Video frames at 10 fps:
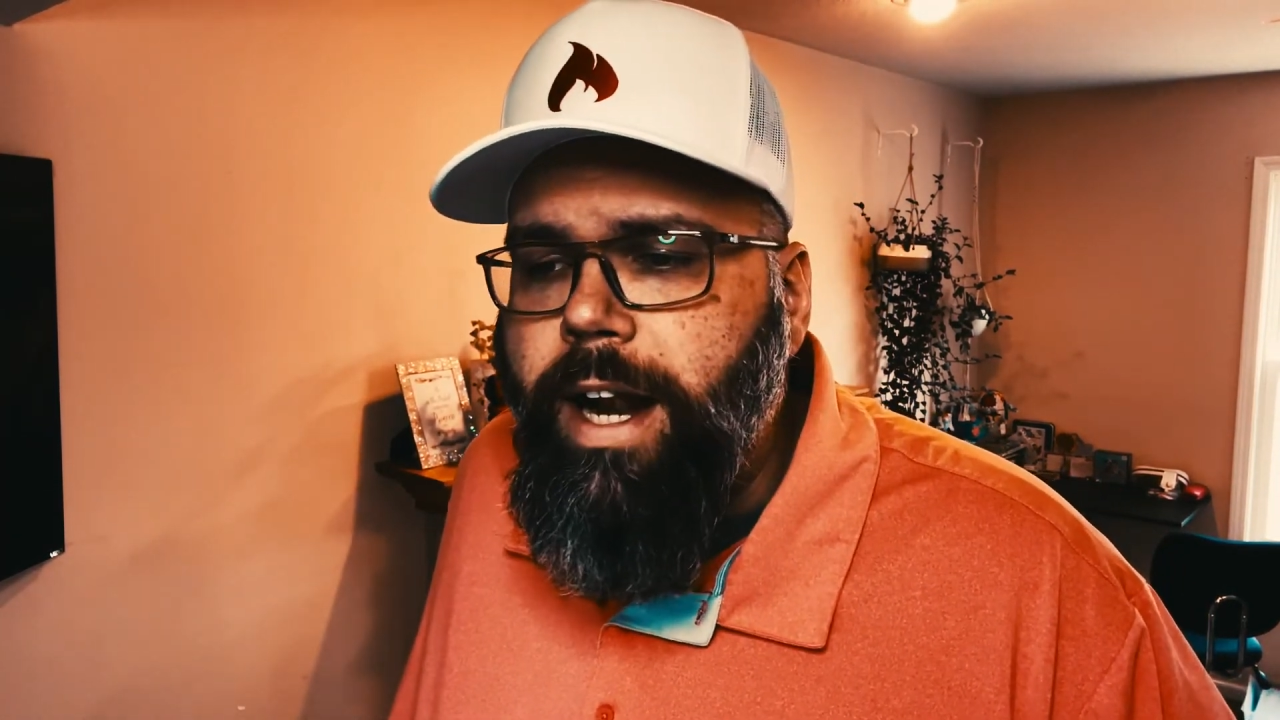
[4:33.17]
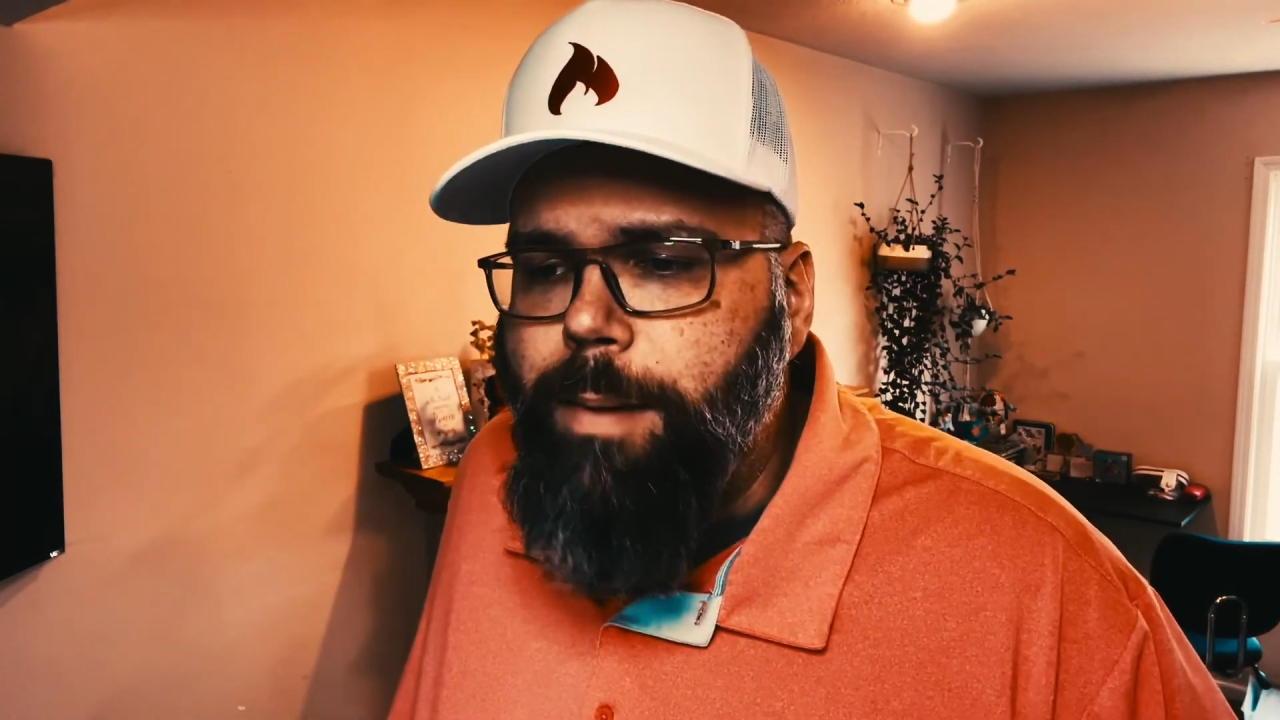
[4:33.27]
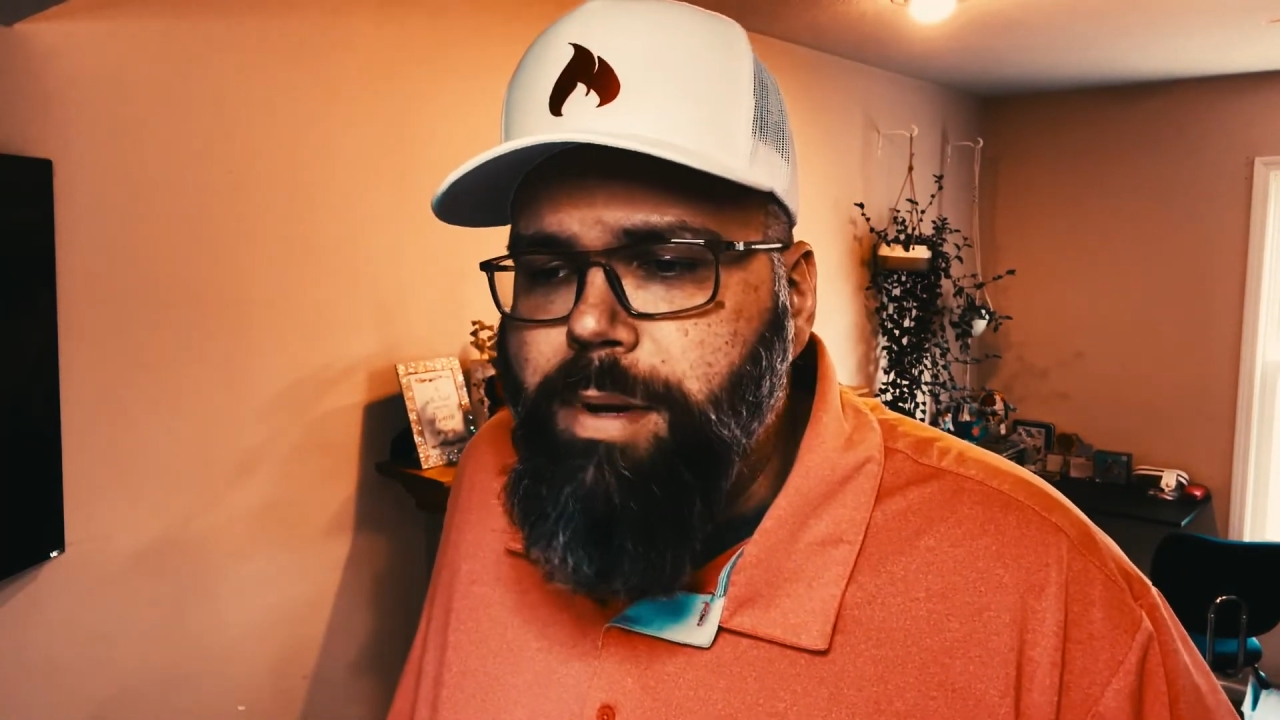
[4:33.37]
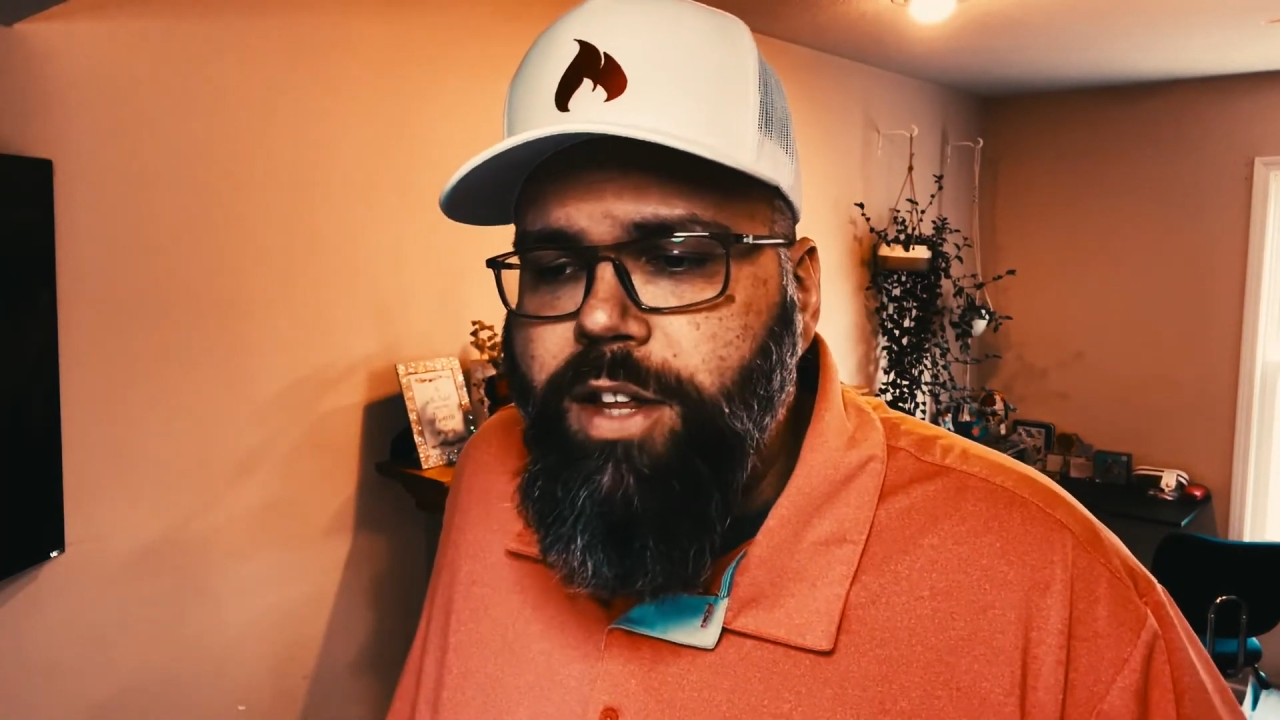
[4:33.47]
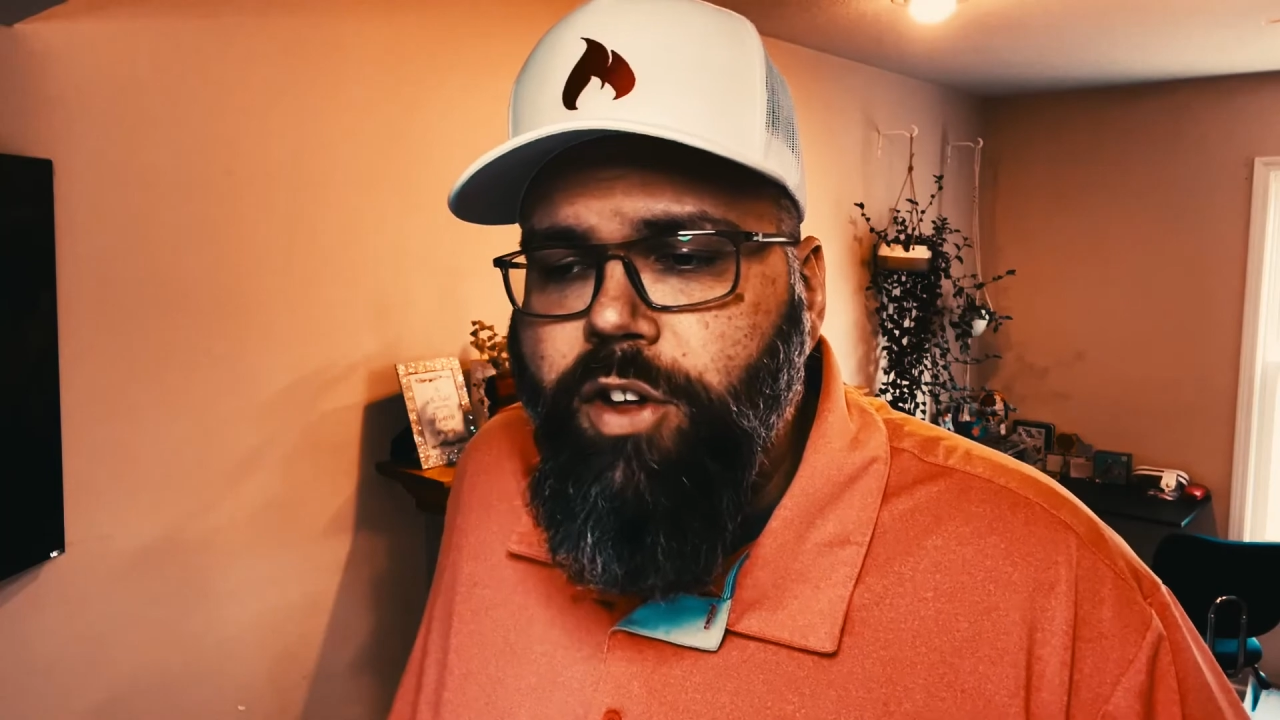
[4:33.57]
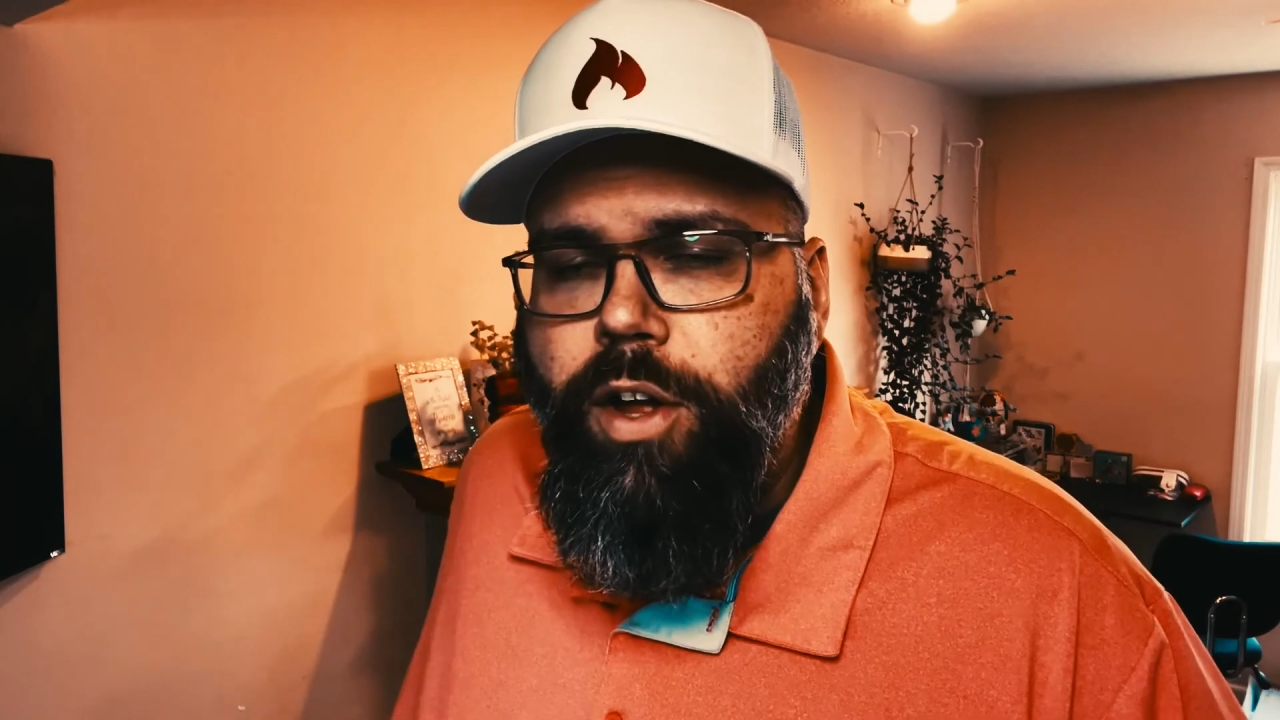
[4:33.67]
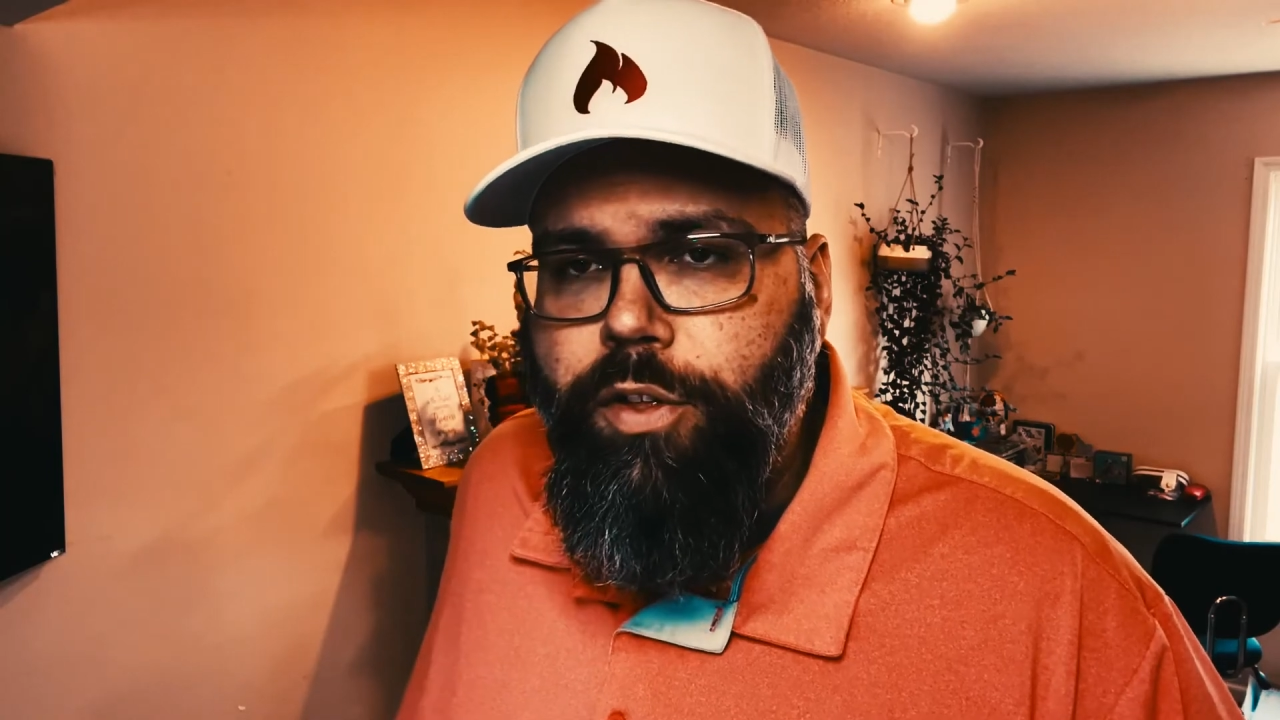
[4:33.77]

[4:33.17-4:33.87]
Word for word: not be the,